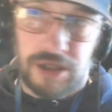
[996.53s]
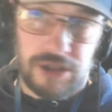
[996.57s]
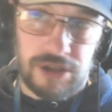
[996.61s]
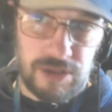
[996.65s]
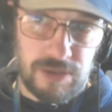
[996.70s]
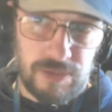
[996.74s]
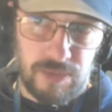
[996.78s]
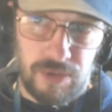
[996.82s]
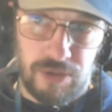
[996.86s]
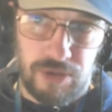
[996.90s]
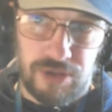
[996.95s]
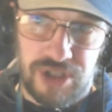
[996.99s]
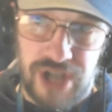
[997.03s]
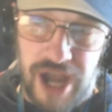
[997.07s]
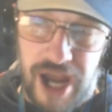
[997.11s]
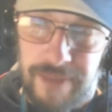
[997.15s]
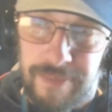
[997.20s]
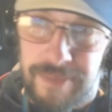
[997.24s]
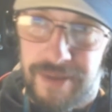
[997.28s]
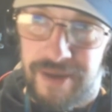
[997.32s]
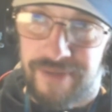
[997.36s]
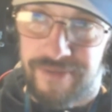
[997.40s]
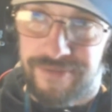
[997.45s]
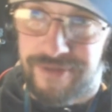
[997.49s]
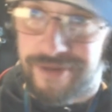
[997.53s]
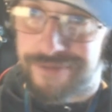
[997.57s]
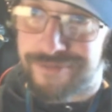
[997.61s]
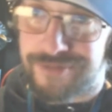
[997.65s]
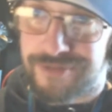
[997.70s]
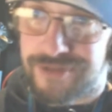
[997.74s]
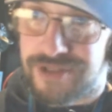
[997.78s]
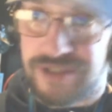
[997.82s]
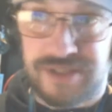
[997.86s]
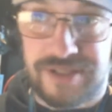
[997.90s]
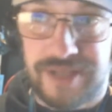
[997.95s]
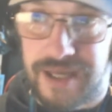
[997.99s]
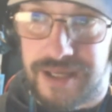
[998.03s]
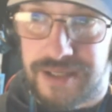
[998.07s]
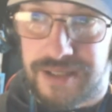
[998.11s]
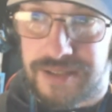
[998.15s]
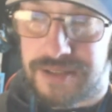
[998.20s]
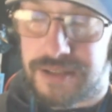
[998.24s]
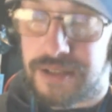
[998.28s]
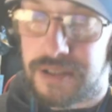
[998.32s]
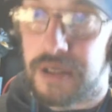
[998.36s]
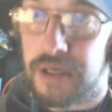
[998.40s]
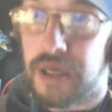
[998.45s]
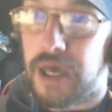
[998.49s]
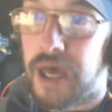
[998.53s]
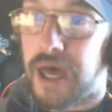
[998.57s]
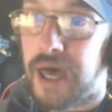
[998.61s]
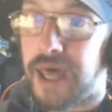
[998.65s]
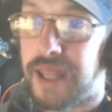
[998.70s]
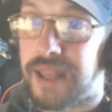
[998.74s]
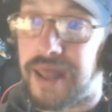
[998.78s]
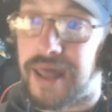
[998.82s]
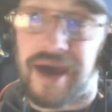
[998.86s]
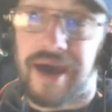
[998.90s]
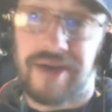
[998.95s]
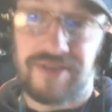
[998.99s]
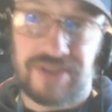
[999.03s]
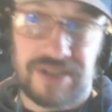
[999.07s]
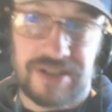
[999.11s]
small chappy, 5'6", and I have to